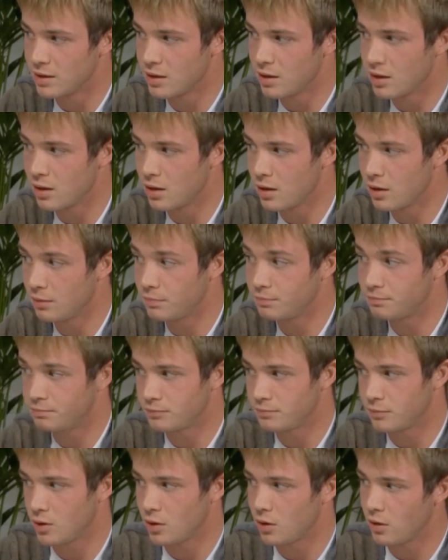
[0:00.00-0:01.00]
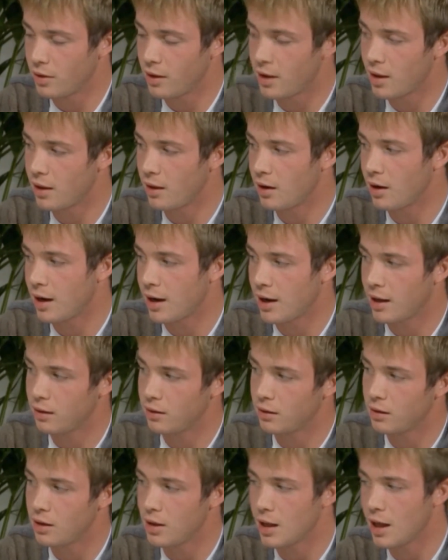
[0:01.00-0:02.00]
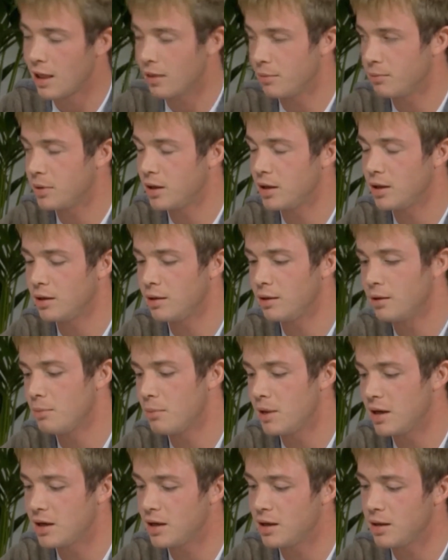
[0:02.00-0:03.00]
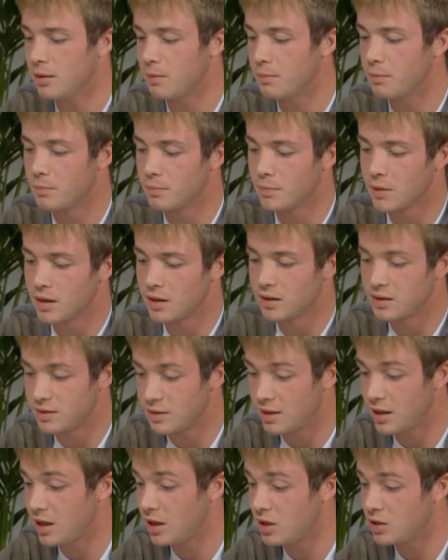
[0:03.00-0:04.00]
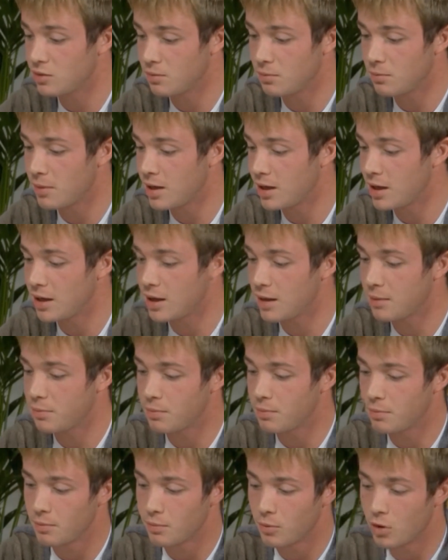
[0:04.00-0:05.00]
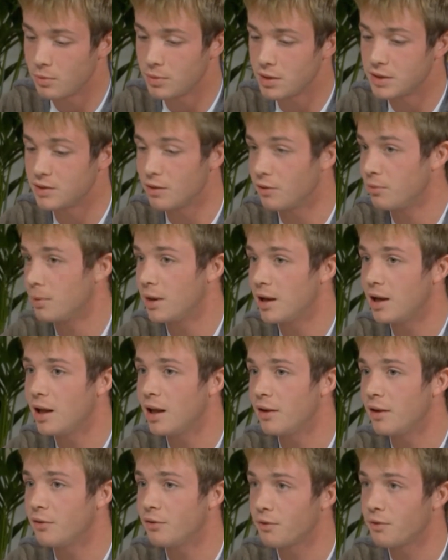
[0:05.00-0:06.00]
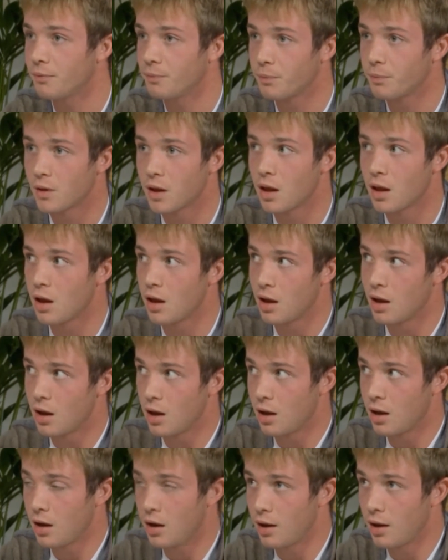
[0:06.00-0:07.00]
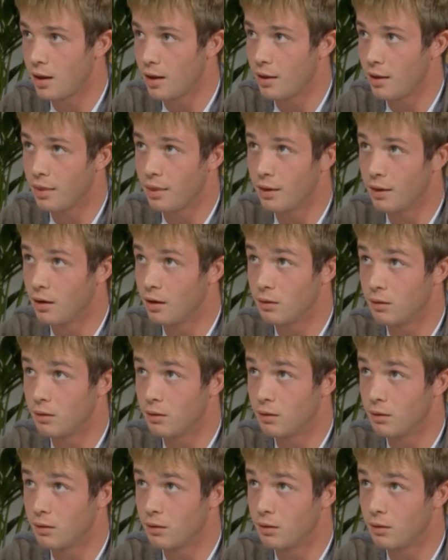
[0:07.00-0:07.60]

on the other hand, he helped me in many stages and many moments of my life. And